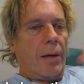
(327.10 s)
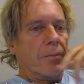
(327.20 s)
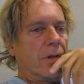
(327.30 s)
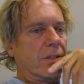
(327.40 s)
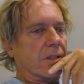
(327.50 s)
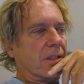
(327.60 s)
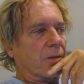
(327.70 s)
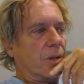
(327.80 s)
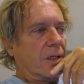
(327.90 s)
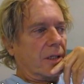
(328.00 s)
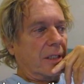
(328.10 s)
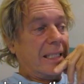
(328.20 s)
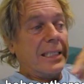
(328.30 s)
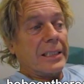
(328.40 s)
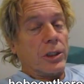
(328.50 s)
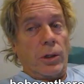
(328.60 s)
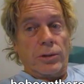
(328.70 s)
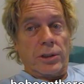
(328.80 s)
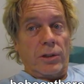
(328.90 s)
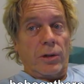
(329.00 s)
This is one of the least
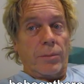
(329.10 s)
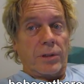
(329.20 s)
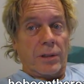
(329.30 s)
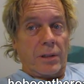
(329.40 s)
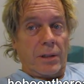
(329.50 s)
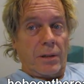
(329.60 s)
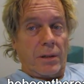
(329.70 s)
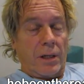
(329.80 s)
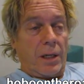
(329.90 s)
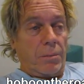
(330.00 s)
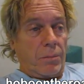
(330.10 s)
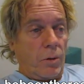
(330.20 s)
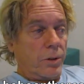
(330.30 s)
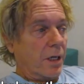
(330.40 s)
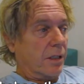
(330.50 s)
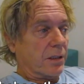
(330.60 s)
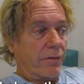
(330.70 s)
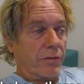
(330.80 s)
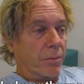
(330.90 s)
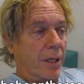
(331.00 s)
cozy dorms, hotels I've
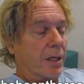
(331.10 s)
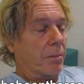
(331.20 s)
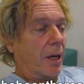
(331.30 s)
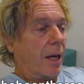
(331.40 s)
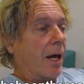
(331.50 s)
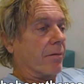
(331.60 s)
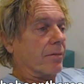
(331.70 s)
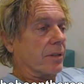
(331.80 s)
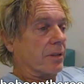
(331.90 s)
ever been in my life.